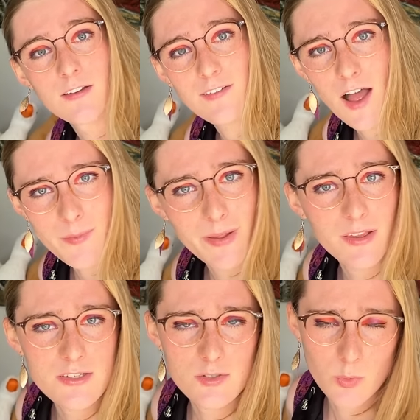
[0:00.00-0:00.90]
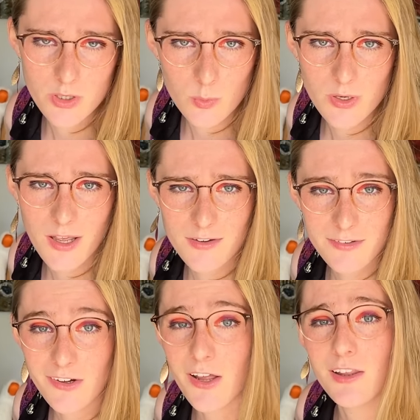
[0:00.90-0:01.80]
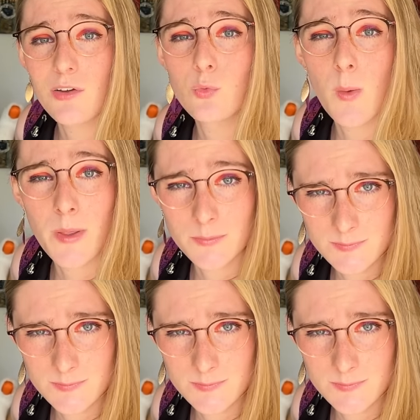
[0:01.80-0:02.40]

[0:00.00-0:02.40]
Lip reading: I'm Alice in Wonderland and I love women.